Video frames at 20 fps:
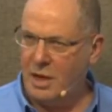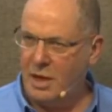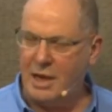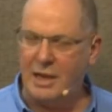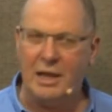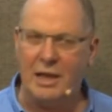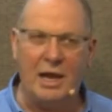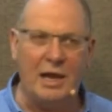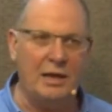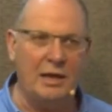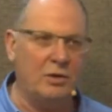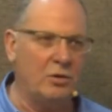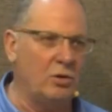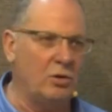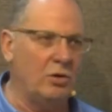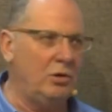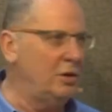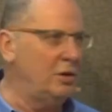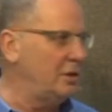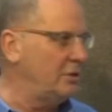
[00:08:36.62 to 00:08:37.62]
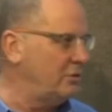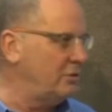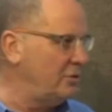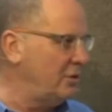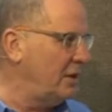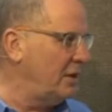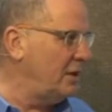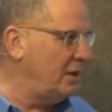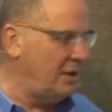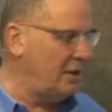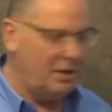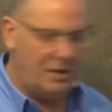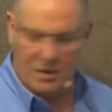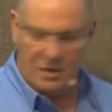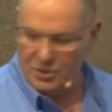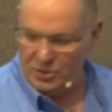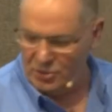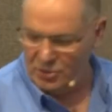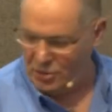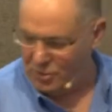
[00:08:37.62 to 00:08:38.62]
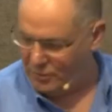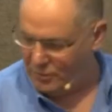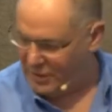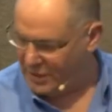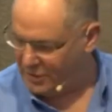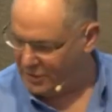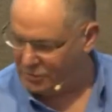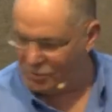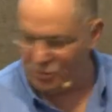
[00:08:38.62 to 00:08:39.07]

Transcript: I, I call it, uh, you know, when I